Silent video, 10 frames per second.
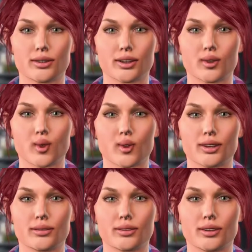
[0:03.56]
Hello
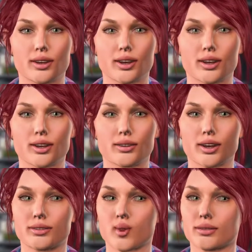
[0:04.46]
Europe.
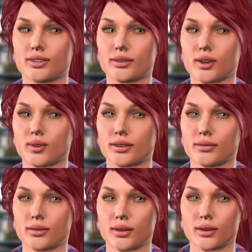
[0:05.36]
Alice works for you.
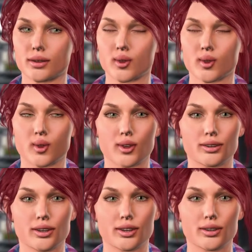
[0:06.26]
For
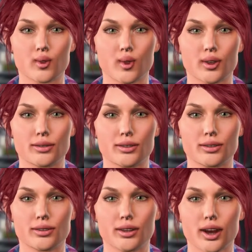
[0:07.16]
residents of Europe,
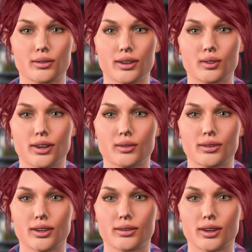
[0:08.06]

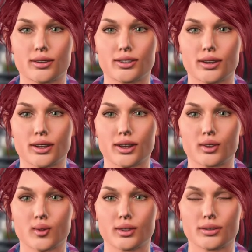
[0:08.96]
Crypto.com launched the
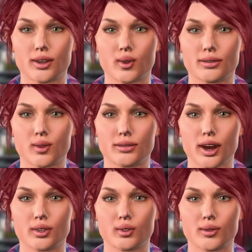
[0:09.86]
function of direct
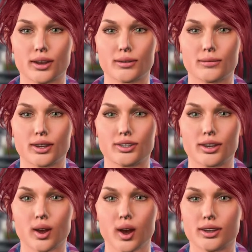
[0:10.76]
replenishment of an
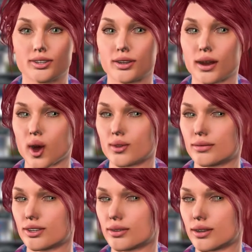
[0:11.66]
MCO Visa
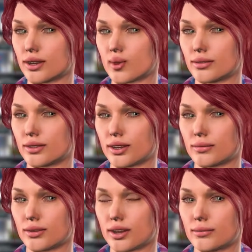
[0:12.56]
card instantly with
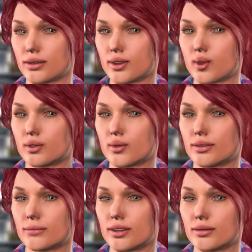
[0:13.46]
credit debit cards
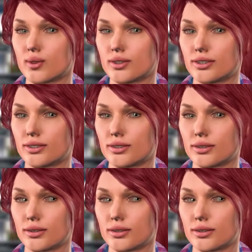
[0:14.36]
with no fees.